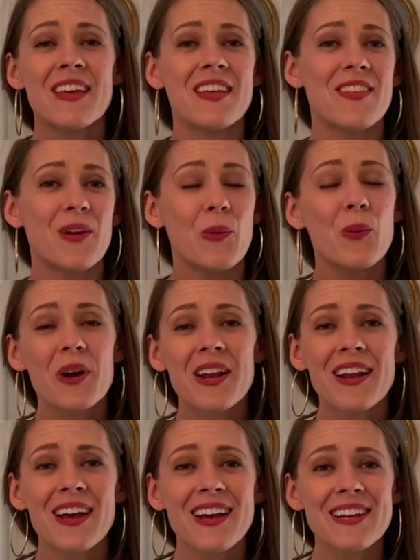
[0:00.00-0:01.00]
they're
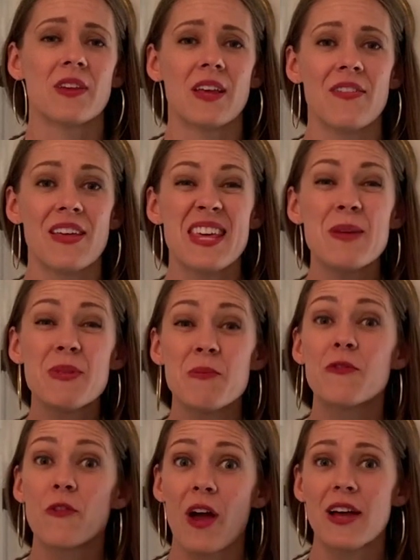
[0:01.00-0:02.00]
organized, and I keep them
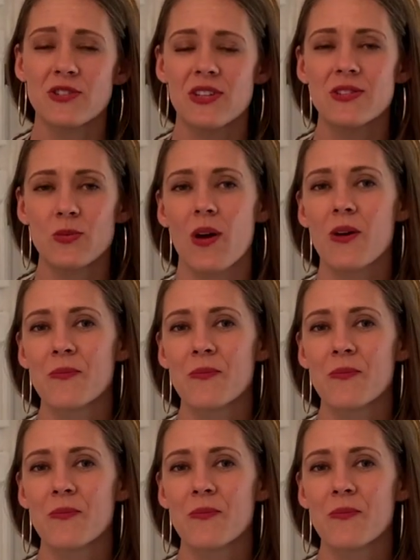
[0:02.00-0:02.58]
fresh as well.